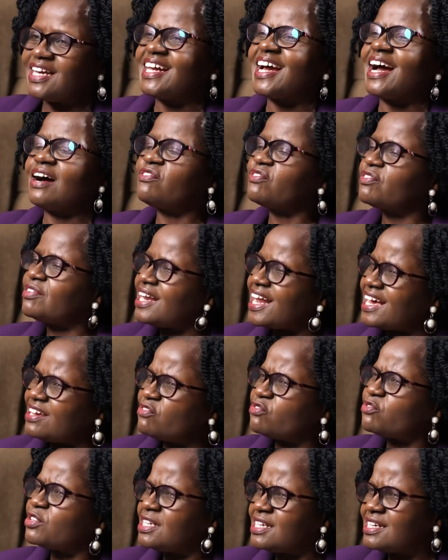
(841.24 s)
and have
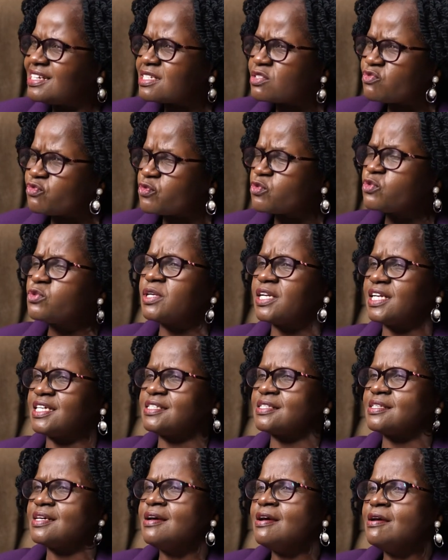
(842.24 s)
life in its
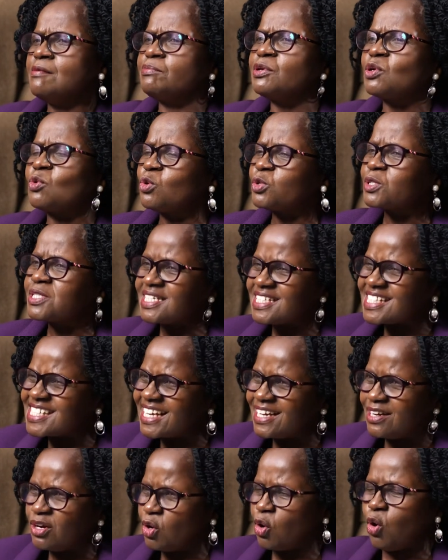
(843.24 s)
fullness, because it's
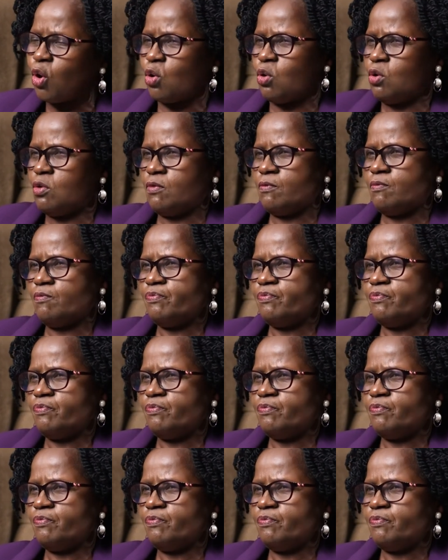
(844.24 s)
a law.